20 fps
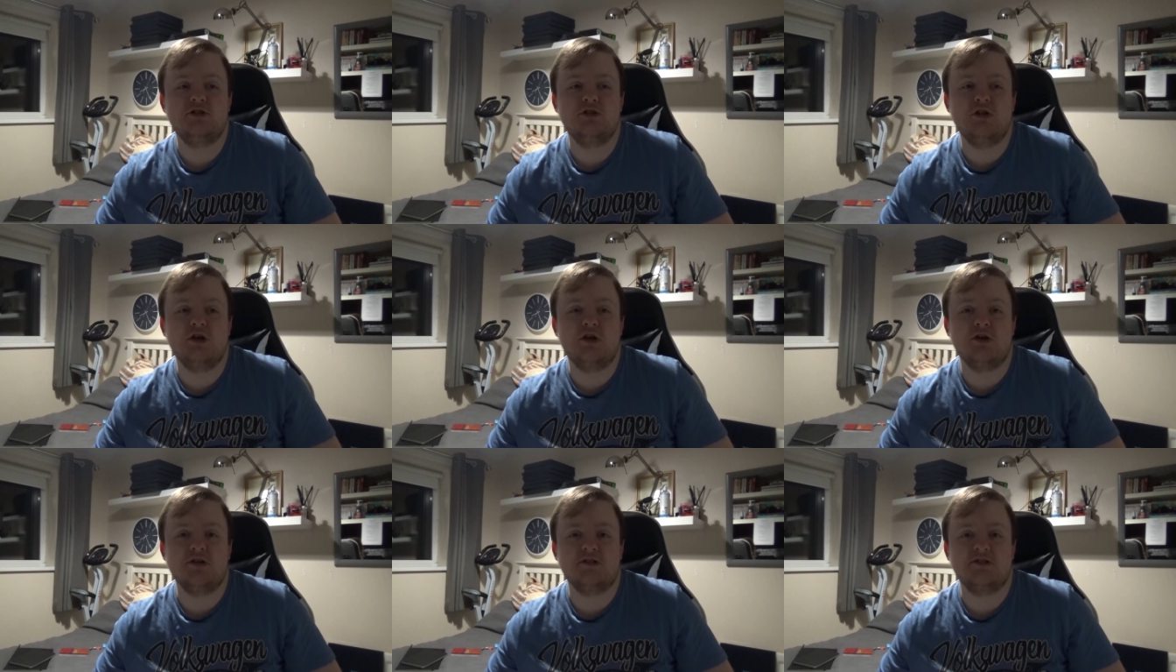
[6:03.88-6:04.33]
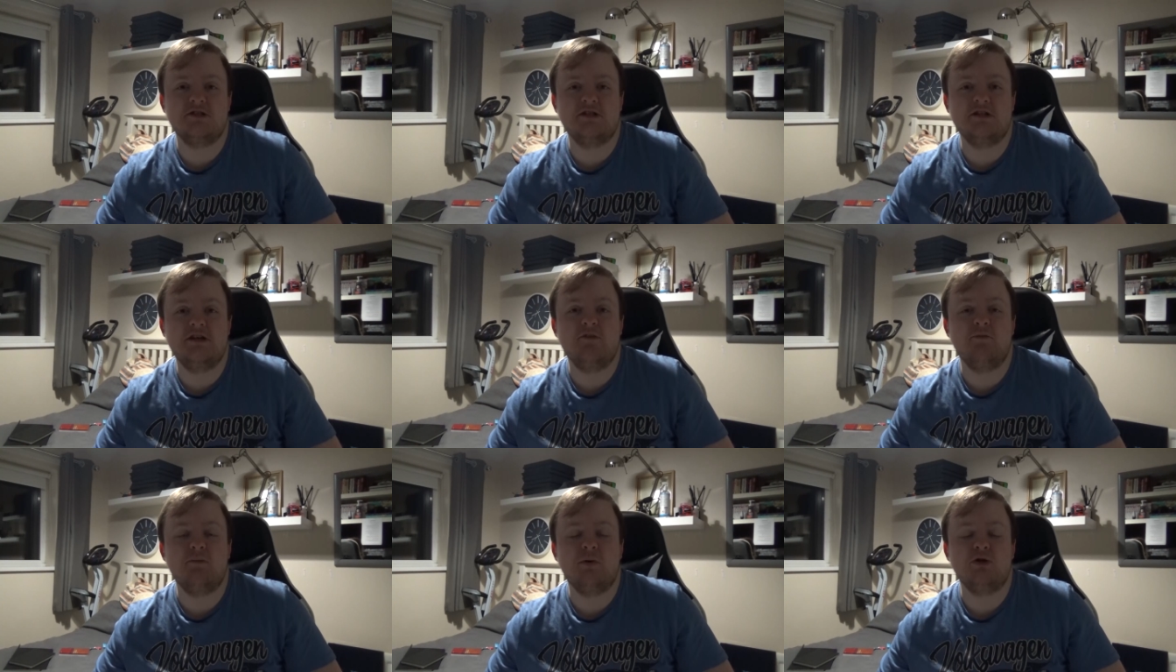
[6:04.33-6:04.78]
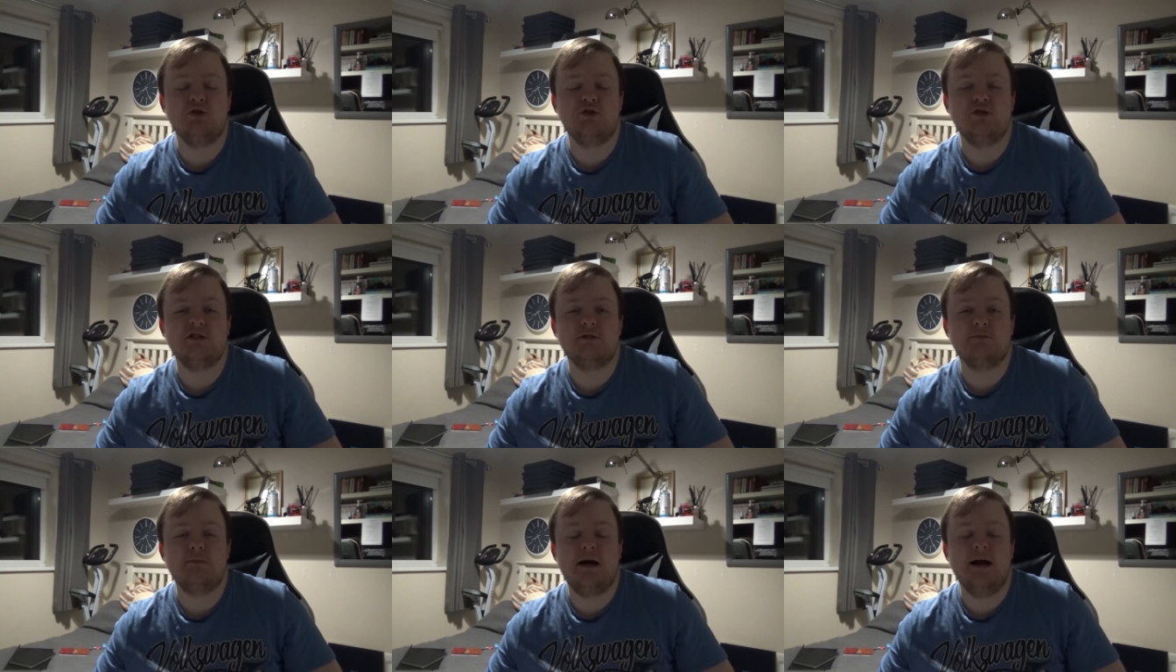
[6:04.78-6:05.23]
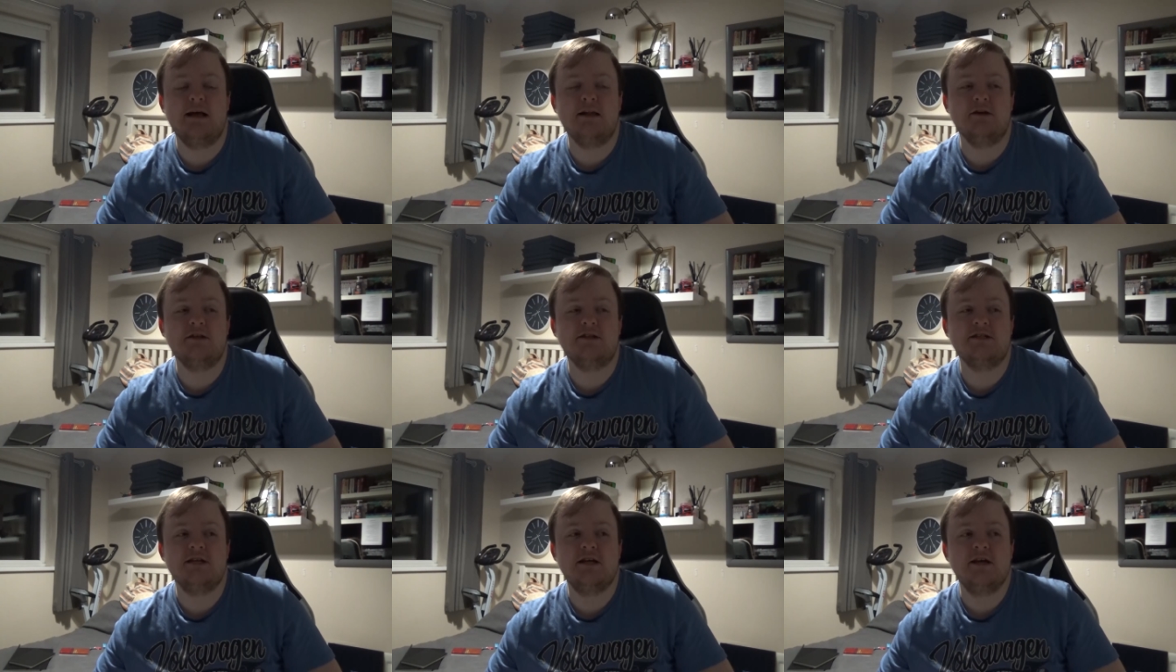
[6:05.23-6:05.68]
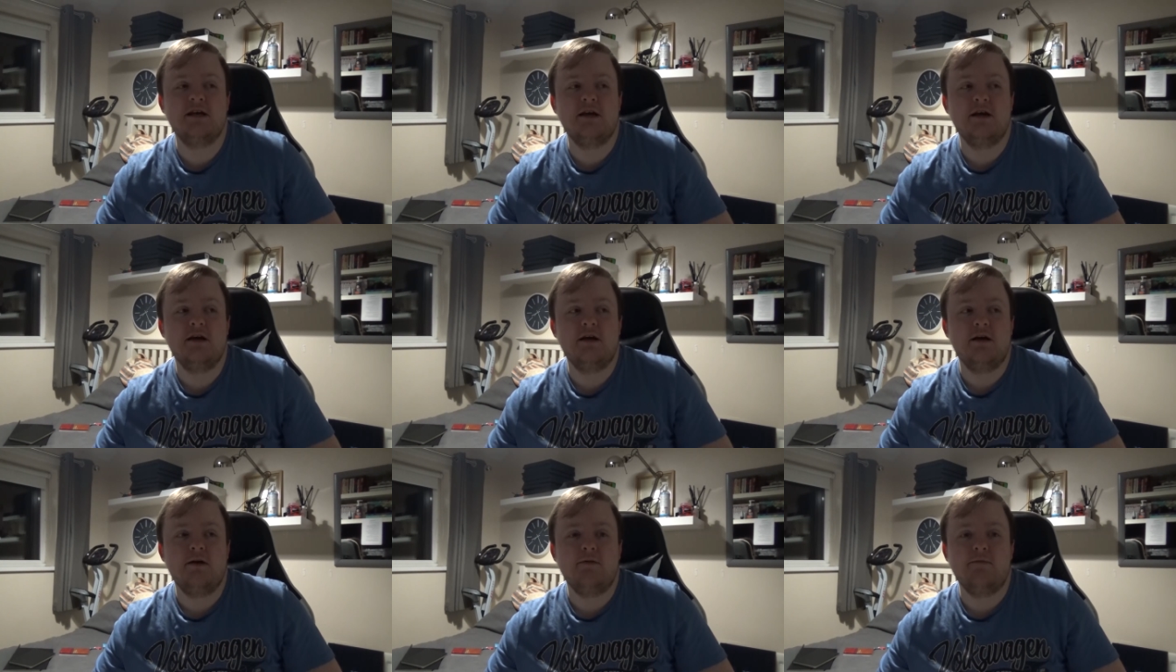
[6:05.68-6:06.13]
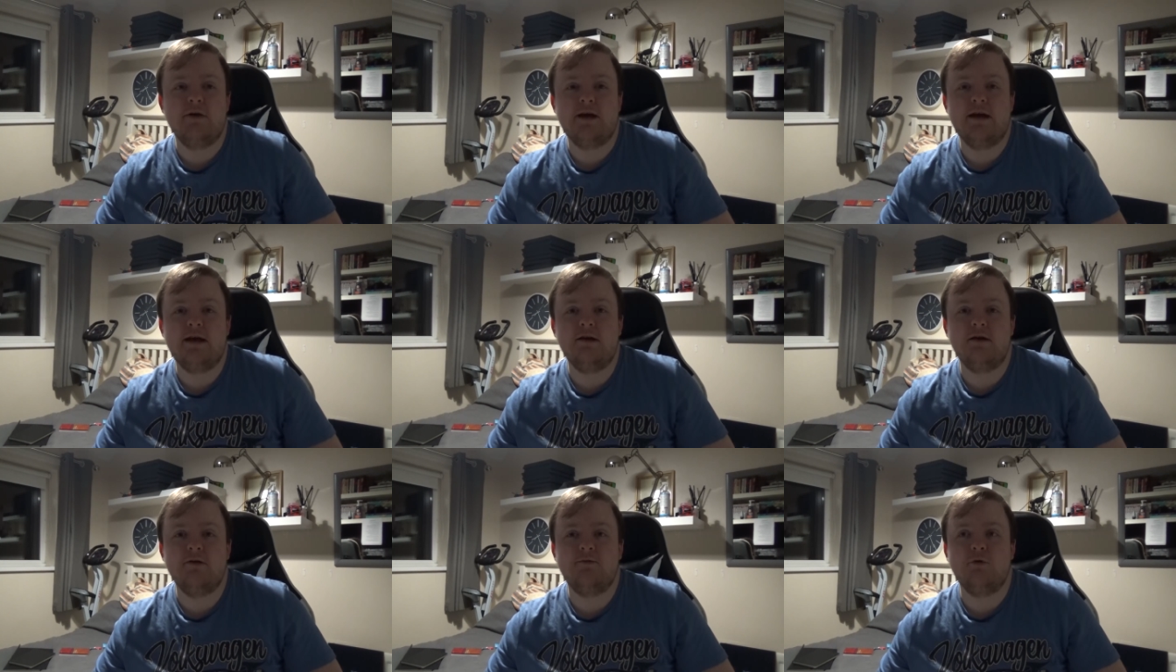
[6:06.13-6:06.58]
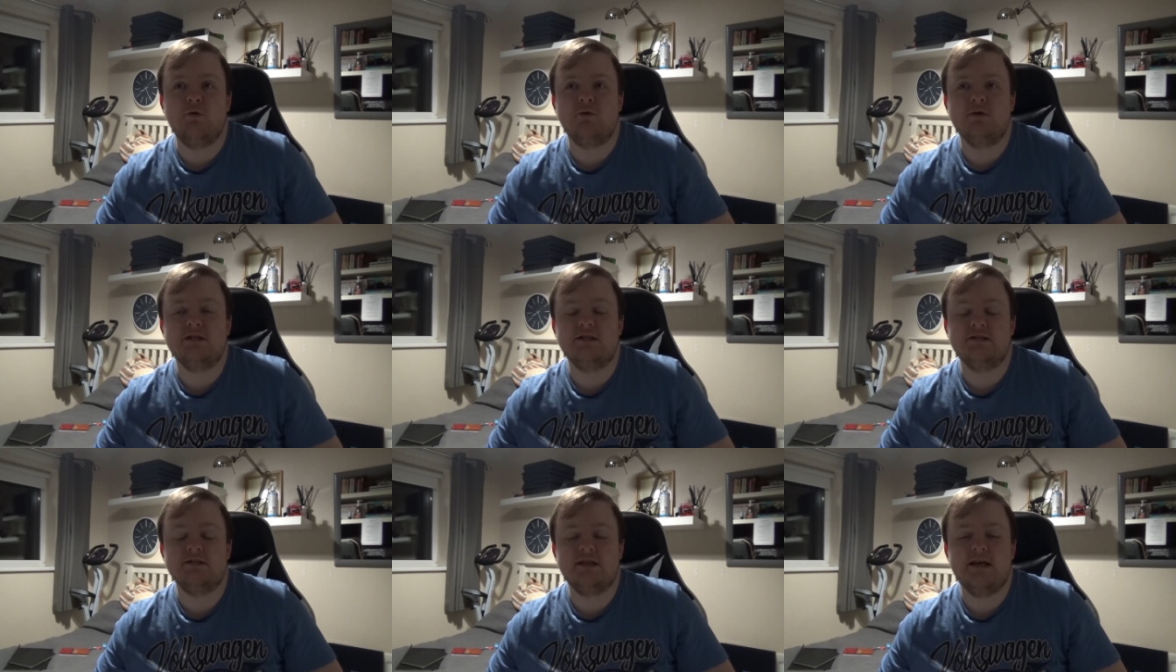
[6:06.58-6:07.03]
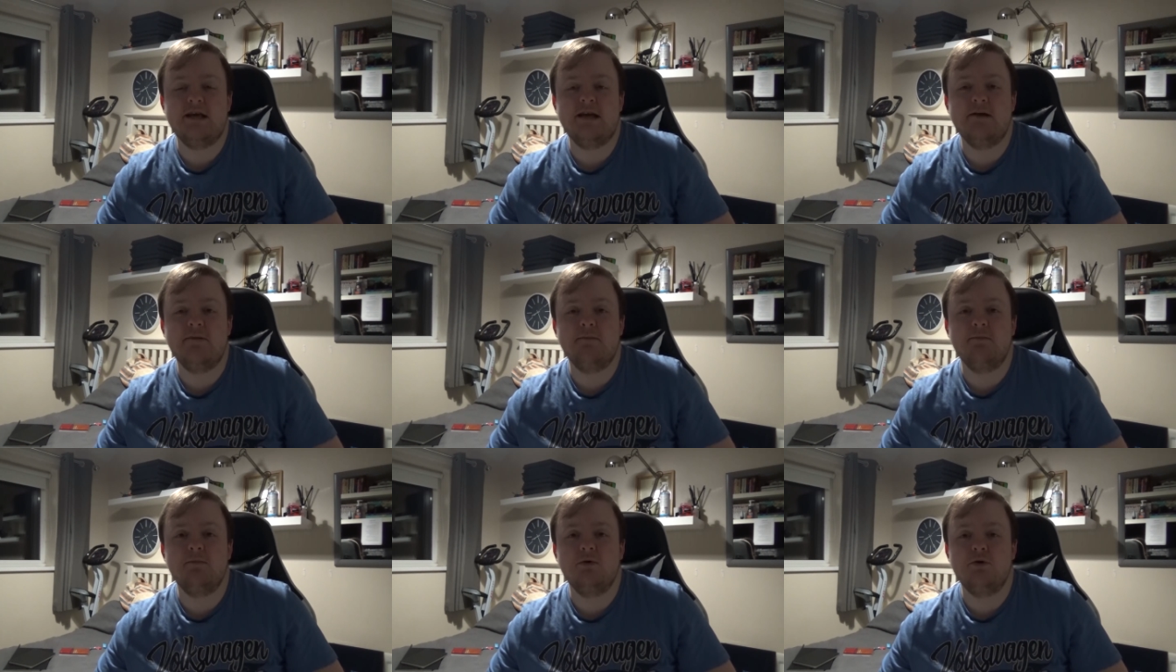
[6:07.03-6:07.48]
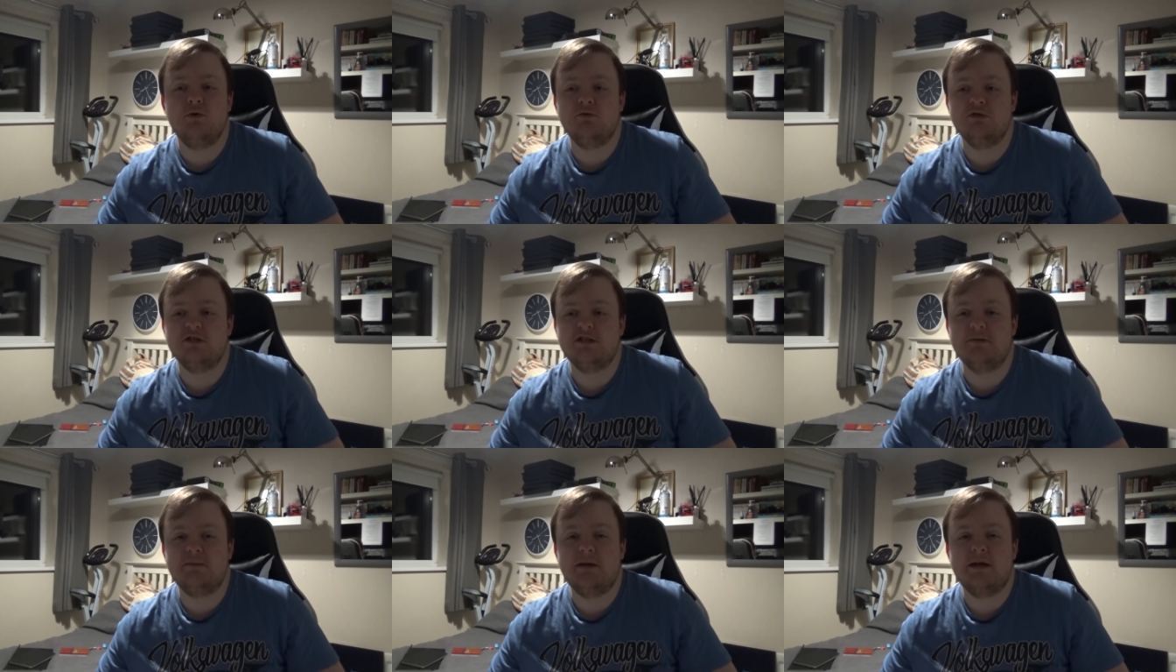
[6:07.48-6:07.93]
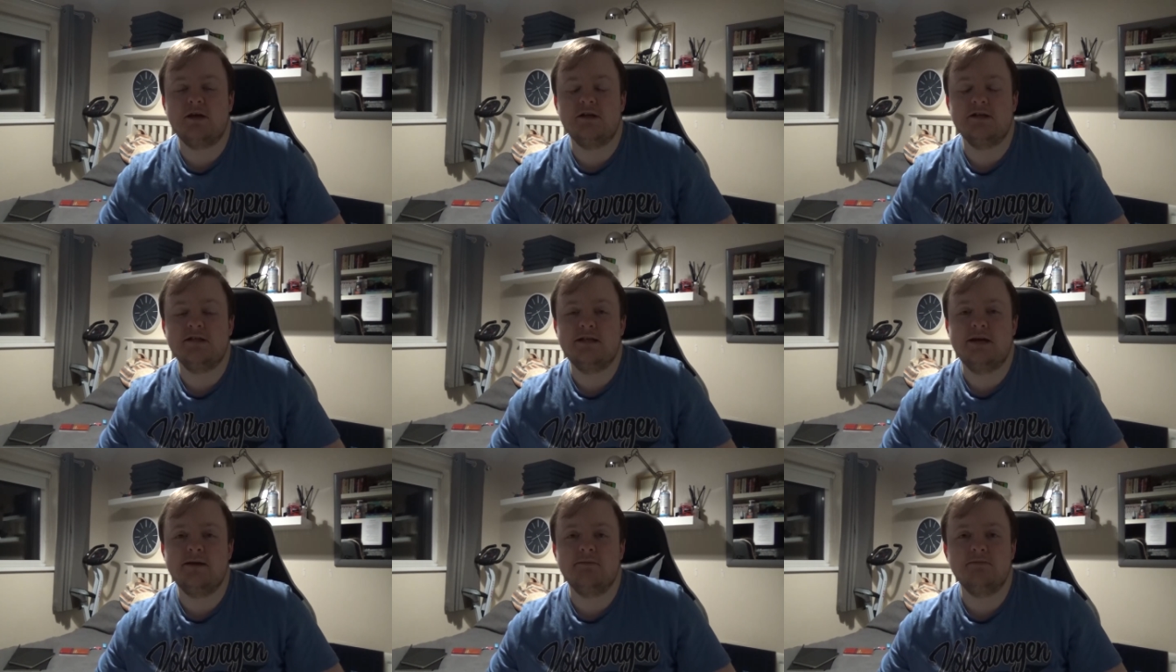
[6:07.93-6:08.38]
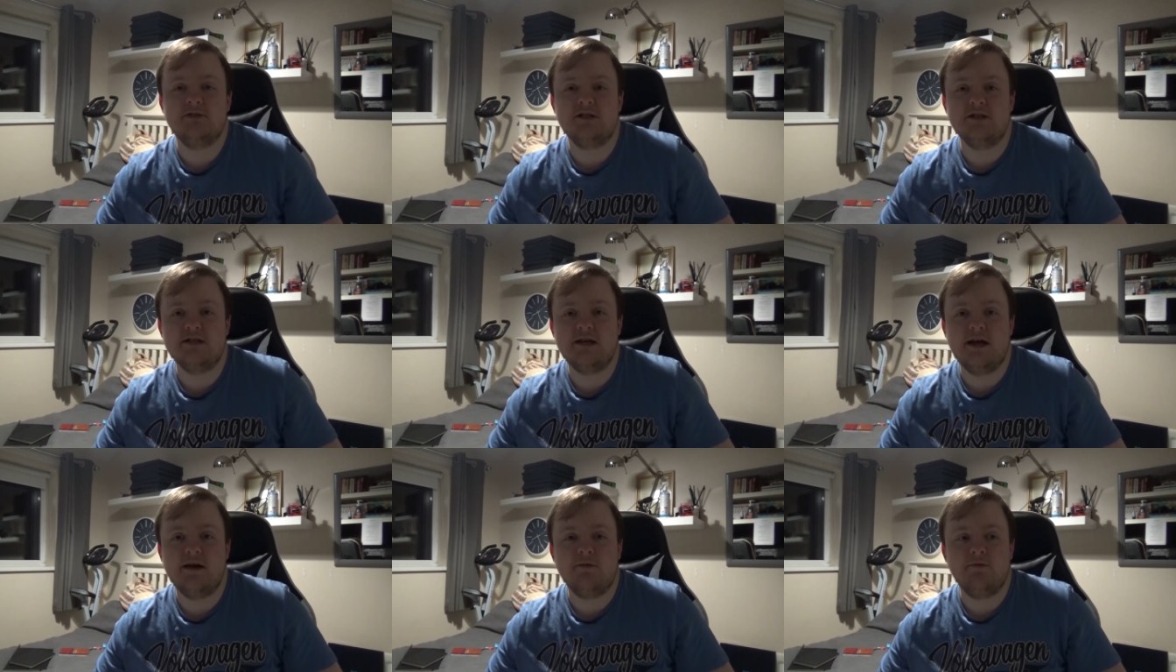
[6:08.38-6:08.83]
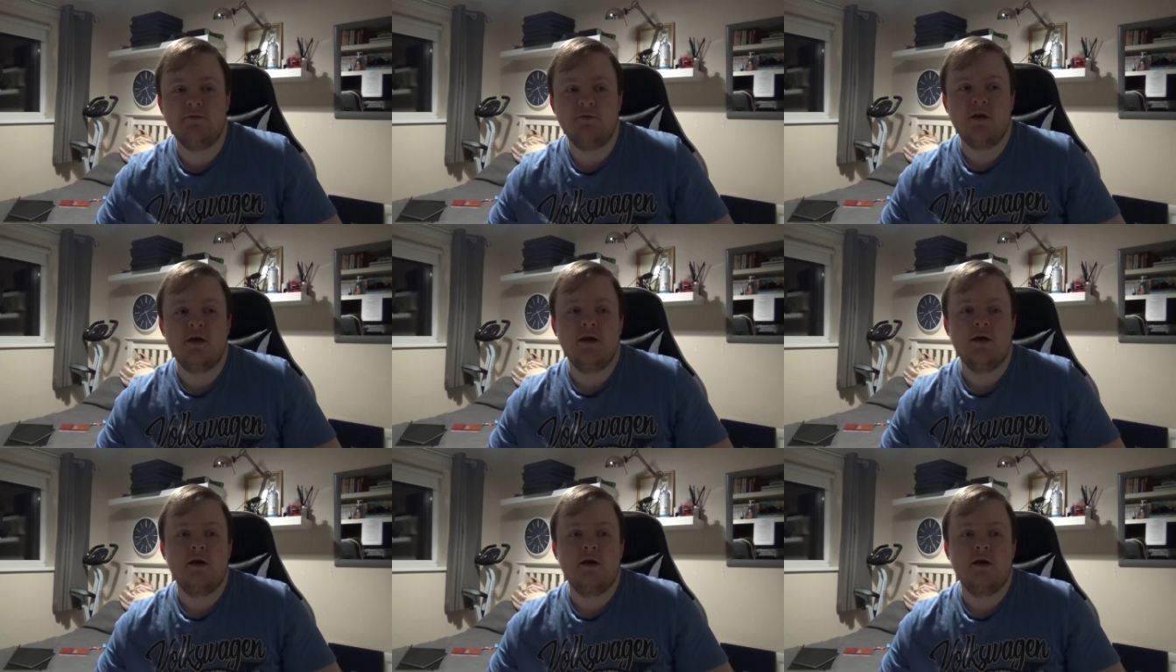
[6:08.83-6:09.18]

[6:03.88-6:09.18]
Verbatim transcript: to the custody of Pontius Pilate, for he for it is him who is to be condemned to death.